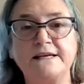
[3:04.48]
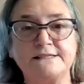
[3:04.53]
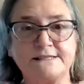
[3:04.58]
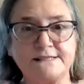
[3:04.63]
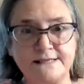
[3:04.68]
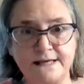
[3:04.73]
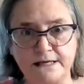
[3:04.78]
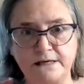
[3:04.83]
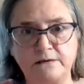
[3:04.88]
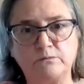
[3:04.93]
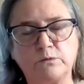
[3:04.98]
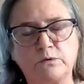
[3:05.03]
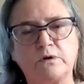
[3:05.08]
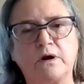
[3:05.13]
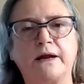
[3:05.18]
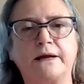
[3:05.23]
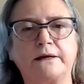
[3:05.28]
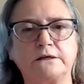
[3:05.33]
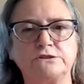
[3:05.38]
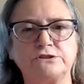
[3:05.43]
AC
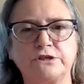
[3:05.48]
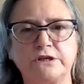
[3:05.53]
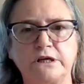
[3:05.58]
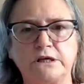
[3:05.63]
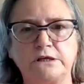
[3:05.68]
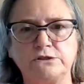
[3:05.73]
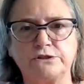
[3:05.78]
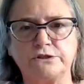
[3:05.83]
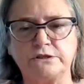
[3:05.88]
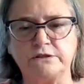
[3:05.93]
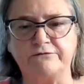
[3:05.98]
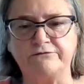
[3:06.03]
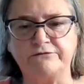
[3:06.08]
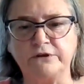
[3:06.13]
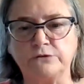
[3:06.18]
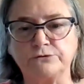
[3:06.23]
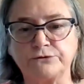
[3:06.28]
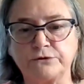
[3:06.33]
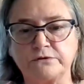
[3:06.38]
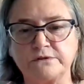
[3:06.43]
where I can change the
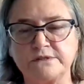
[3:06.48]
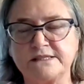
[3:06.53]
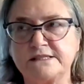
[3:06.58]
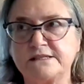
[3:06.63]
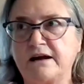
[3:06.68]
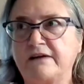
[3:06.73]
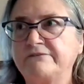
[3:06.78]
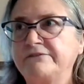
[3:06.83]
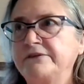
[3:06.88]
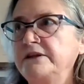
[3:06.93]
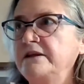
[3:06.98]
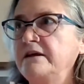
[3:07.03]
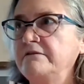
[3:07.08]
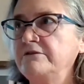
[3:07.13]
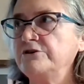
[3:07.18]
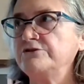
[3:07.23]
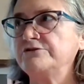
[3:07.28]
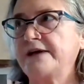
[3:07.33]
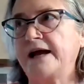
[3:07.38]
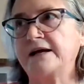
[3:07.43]
filter and stuff. And
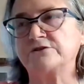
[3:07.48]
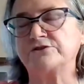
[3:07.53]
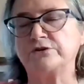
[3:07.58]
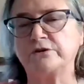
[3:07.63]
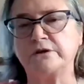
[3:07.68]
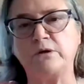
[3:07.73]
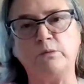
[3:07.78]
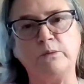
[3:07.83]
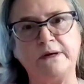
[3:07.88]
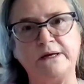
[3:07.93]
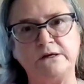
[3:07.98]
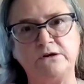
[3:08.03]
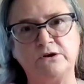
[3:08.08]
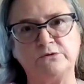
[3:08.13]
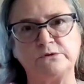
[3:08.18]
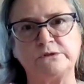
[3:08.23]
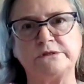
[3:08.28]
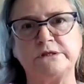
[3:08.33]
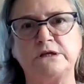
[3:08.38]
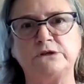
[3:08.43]
then there's actually
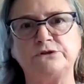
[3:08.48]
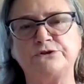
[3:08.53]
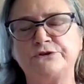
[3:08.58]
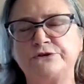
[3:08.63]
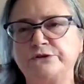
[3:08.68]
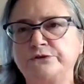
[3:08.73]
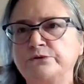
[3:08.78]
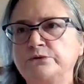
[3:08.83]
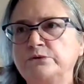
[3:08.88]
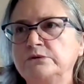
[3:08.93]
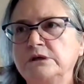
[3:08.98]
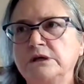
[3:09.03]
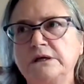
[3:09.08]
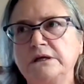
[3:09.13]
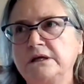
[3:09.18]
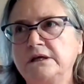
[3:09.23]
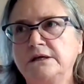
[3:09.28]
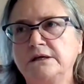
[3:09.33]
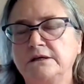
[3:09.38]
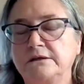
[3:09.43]
windows into,
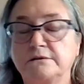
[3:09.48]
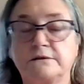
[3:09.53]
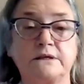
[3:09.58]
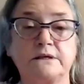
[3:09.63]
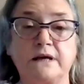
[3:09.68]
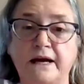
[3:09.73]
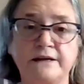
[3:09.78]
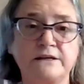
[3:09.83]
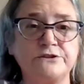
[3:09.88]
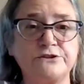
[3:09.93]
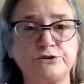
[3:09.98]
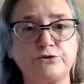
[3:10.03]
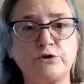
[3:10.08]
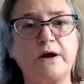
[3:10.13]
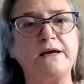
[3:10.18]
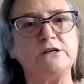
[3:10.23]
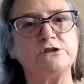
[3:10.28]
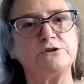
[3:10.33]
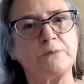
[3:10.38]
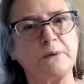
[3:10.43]
kind of
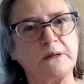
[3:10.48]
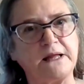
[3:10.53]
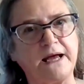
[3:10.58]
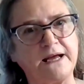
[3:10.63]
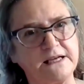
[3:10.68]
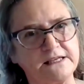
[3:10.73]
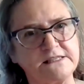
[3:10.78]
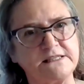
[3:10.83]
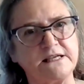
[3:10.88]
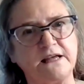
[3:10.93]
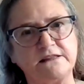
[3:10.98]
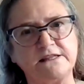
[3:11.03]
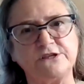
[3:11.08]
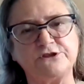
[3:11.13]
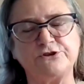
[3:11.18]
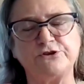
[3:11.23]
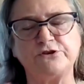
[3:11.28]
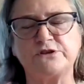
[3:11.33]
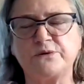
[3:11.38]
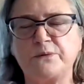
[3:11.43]
strange, but like I said,
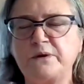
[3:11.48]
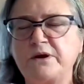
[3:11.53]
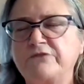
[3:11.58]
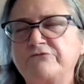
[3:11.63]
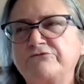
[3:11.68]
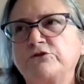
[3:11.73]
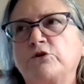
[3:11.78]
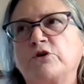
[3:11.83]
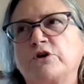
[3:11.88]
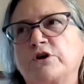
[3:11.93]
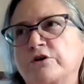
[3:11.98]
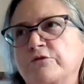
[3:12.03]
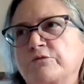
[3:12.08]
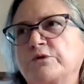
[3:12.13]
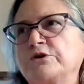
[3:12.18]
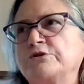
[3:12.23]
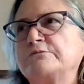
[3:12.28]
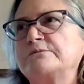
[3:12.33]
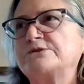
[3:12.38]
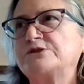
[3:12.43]
this used to be a Florida
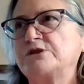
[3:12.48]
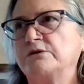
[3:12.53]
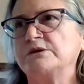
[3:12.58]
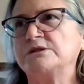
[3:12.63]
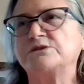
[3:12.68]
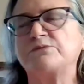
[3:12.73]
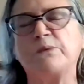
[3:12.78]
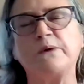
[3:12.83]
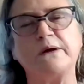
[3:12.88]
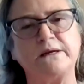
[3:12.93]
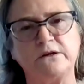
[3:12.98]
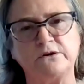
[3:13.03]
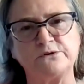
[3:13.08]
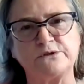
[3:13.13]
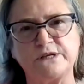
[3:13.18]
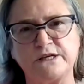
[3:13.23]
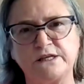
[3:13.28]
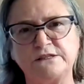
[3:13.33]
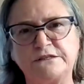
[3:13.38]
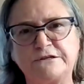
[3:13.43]
room, so it's
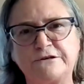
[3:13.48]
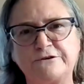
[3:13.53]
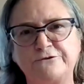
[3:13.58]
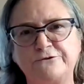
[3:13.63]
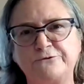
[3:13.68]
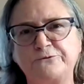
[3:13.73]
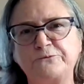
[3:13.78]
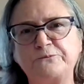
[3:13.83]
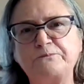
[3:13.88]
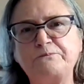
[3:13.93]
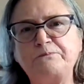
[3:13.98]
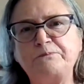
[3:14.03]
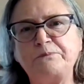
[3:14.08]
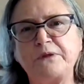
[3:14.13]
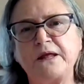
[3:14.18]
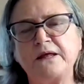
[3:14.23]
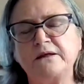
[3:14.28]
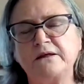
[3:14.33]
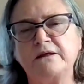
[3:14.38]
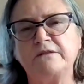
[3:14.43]
windows into
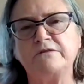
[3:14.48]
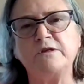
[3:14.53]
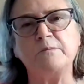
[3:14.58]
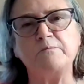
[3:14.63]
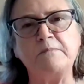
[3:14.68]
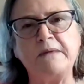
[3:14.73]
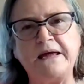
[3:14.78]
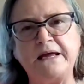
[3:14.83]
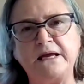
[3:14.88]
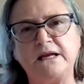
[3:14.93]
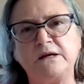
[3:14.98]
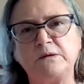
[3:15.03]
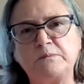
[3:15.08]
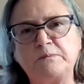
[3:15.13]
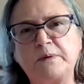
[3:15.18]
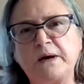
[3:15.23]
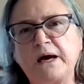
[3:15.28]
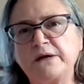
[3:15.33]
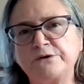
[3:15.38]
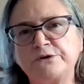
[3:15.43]
the
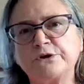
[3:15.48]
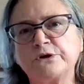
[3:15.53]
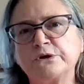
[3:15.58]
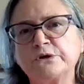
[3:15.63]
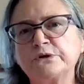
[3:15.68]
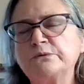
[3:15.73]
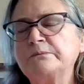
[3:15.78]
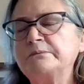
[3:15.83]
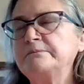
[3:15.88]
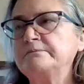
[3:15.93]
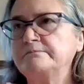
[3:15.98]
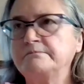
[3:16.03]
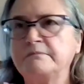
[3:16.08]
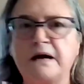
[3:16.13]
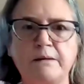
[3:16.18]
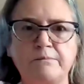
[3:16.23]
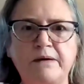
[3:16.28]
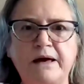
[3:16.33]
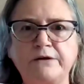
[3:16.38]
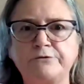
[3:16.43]
main bedroom,
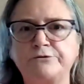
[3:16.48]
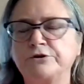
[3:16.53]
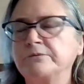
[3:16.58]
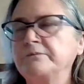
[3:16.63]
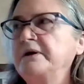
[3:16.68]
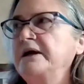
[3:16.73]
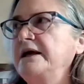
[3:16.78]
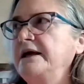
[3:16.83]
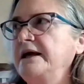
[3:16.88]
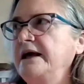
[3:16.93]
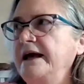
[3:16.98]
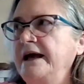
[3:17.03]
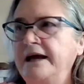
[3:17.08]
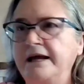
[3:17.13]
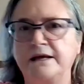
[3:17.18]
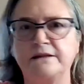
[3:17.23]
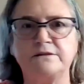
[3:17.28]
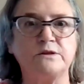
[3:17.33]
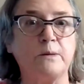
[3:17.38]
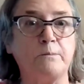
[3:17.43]
my bedroom,
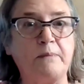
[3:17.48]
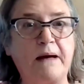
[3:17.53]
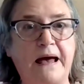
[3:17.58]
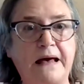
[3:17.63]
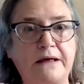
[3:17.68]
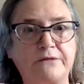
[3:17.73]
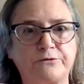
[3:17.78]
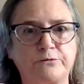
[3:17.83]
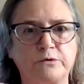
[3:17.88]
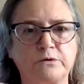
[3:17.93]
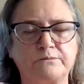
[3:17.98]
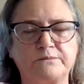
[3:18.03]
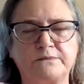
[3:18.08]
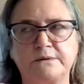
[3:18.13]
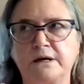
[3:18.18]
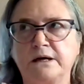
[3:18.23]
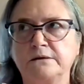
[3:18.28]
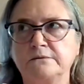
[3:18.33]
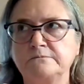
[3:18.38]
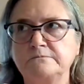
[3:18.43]
and the bathroom,
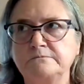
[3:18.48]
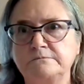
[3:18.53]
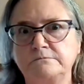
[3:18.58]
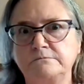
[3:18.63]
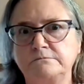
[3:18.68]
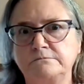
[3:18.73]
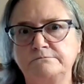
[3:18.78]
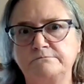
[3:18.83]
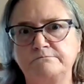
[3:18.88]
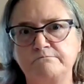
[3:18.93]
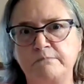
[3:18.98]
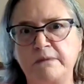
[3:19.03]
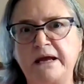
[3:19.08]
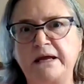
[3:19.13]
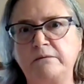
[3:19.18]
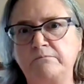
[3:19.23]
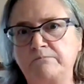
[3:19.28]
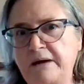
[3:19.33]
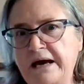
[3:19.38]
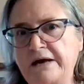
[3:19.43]
the
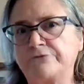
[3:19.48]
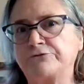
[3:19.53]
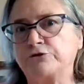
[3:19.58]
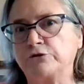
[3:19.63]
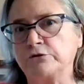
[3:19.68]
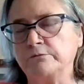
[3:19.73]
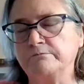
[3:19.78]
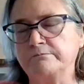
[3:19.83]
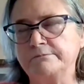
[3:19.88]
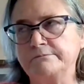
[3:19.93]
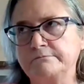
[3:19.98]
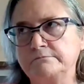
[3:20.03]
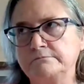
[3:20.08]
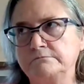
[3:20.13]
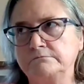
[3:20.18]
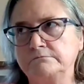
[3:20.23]
main bathroom.